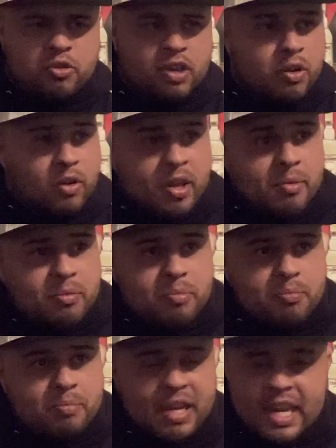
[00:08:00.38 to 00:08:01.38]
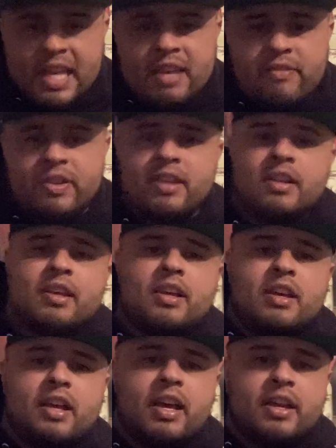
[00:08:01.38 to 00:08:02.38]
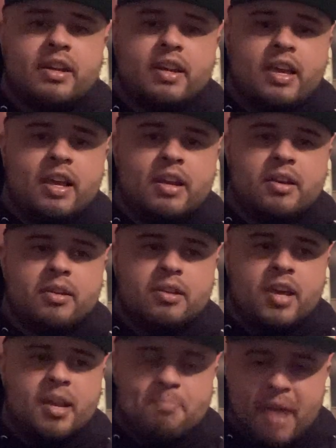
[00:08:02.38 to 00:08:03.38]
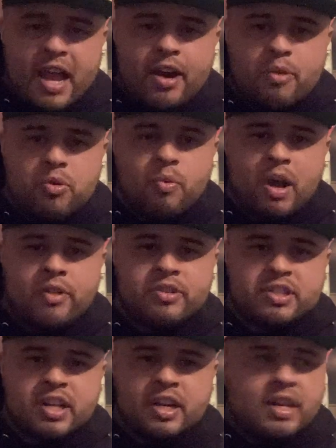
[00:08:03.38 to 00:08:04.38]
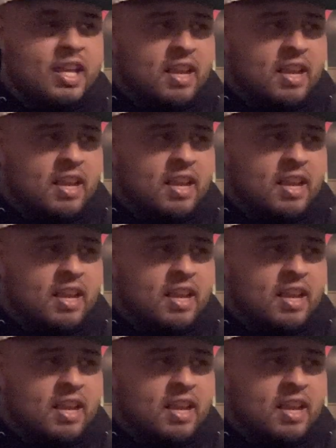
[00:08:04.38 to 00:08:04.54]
can only believe and admire what Wilder's done.